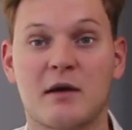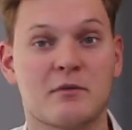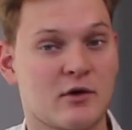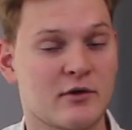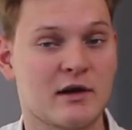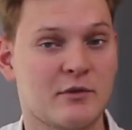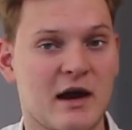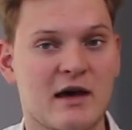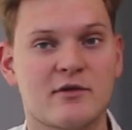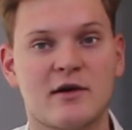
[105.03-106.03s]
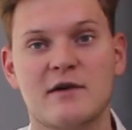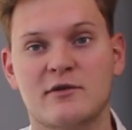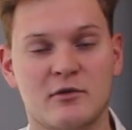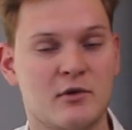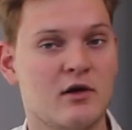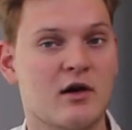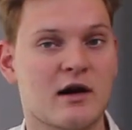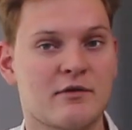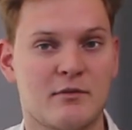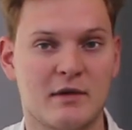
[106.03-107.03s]
I'm currently with AdThrive, so I no longer
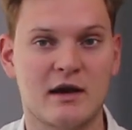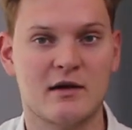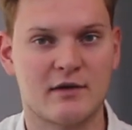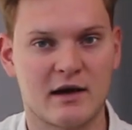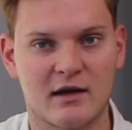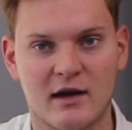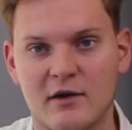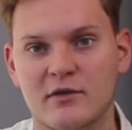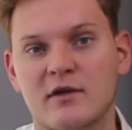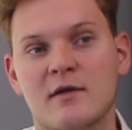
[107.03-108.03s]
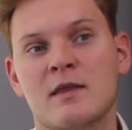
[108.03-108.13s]
have a Mediavine account.